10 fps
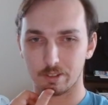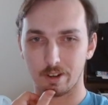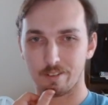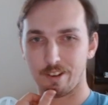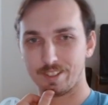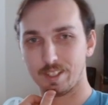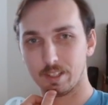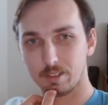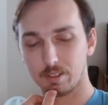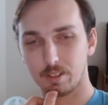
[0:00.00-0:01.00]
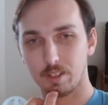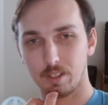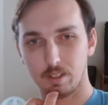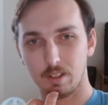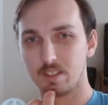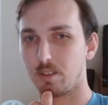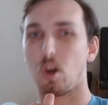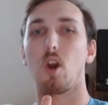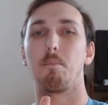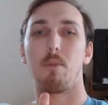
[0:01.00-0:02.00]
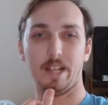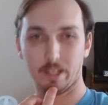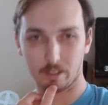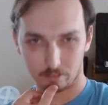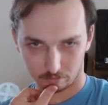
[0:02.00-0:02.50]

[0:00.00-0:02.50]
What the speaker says: here nonsense. This is heartbreaking.